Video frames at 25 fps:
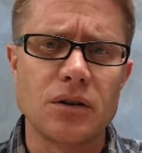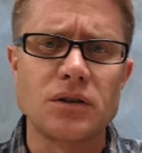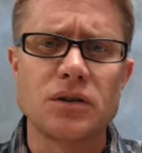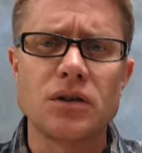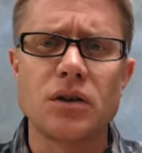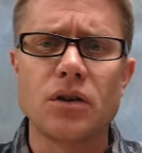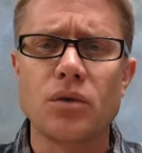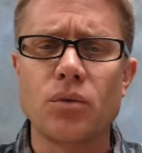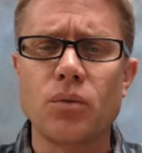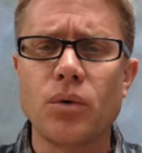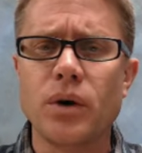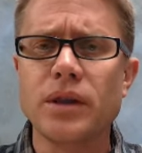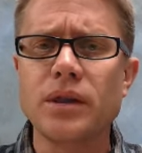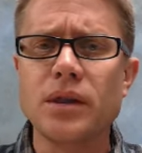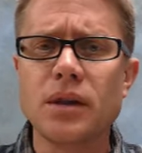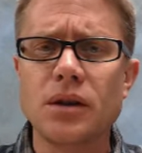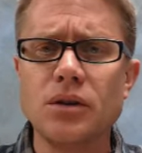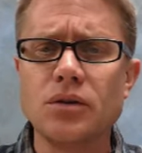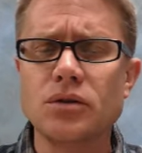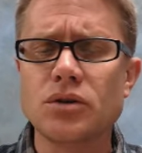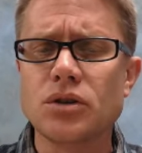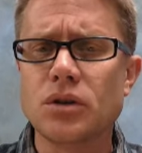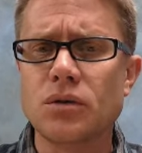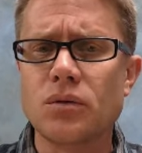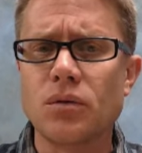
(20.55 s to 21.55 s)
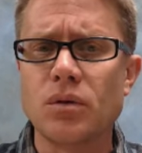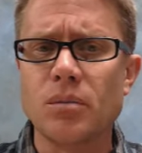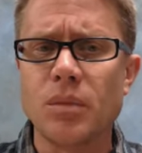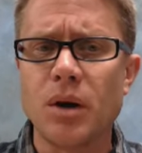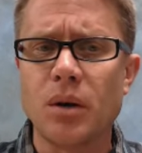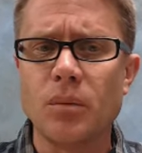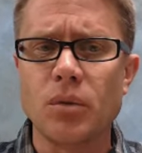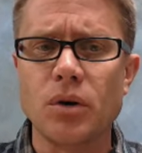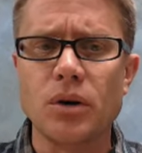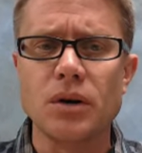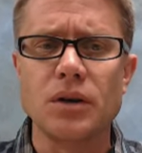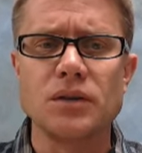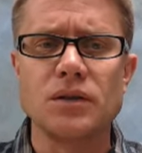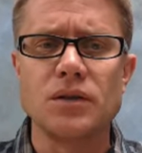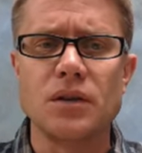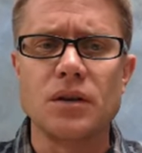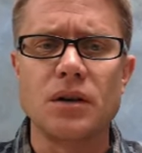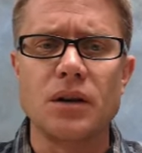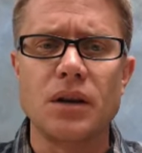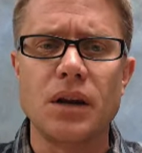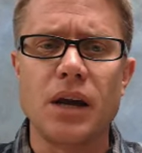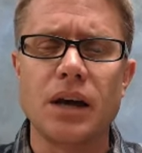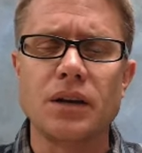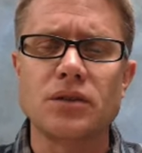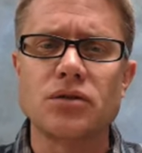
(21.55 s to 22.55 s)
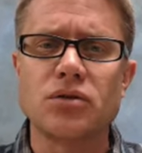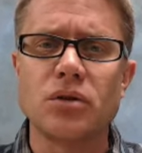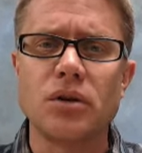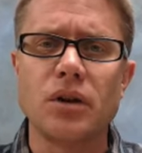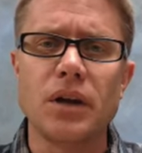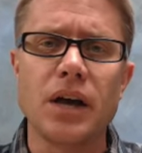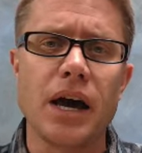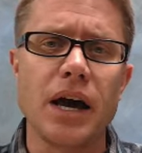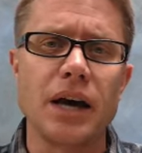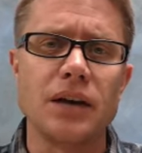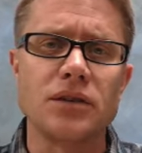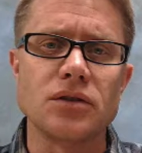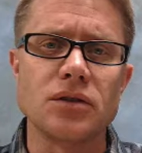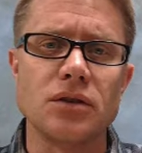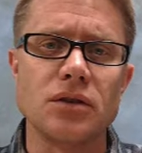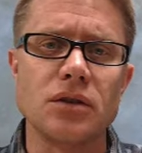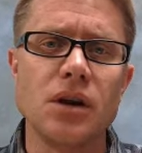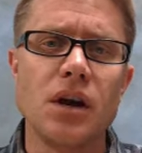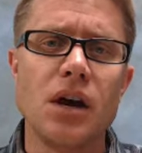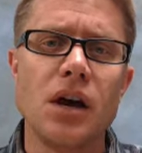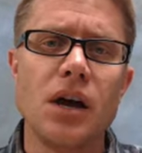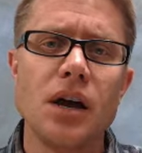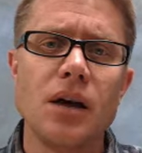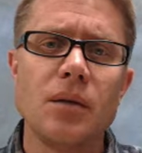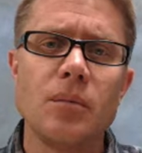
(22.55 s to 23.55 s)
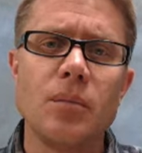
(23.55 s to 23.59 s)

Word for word: And so the one thing you should remember is that a natural hazard